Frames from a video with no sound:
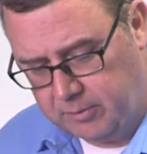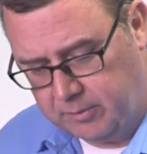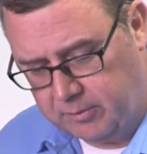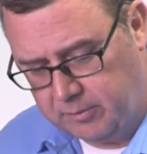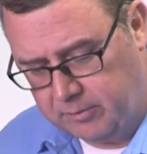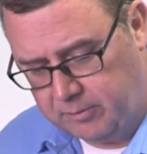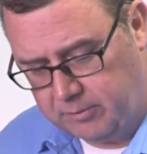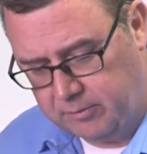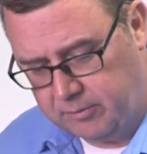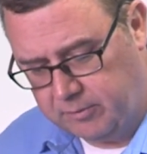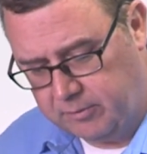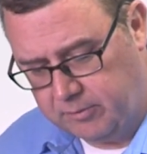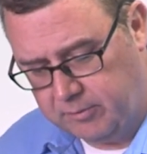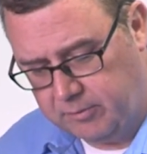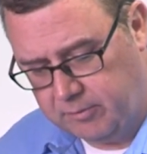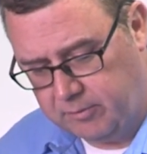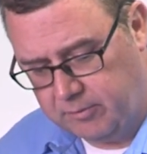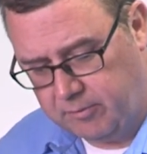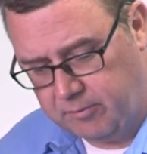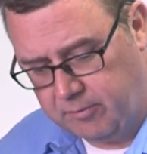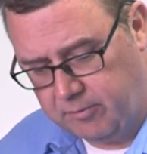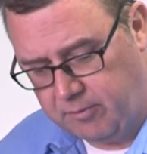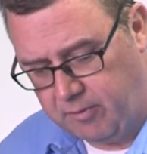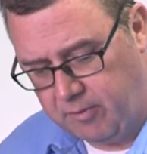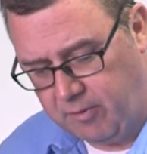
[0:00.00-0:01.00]

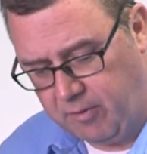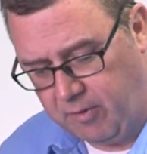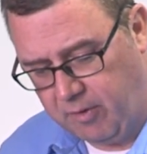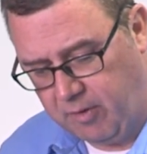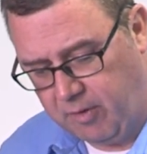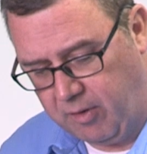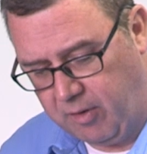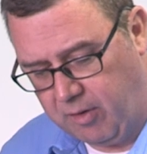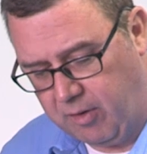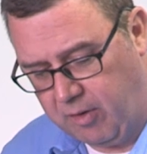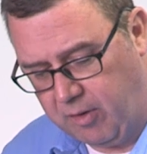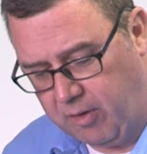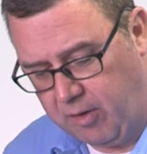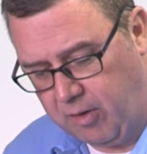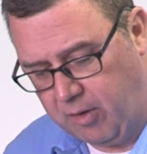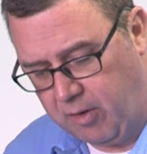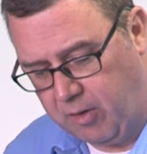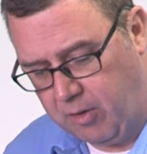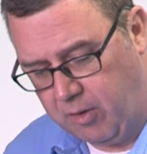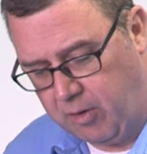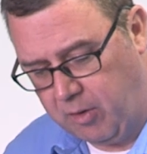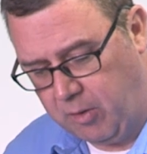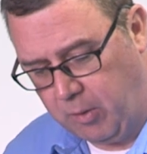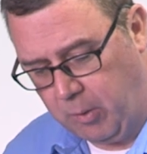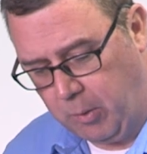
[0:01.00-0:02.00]

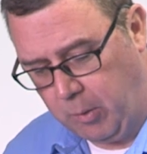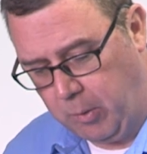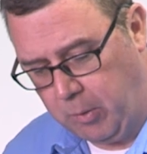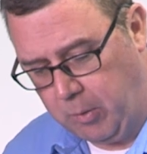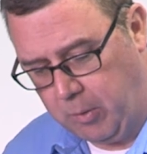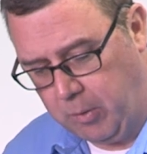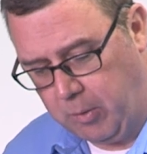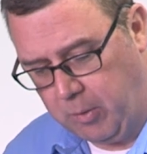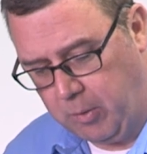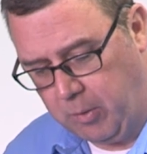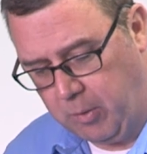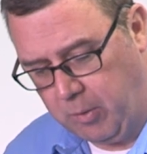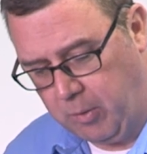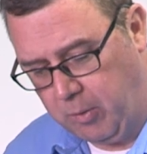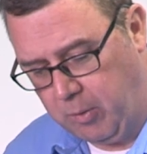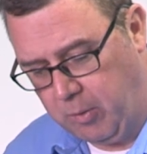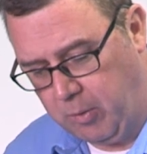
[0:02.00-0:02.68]
(no one is talking)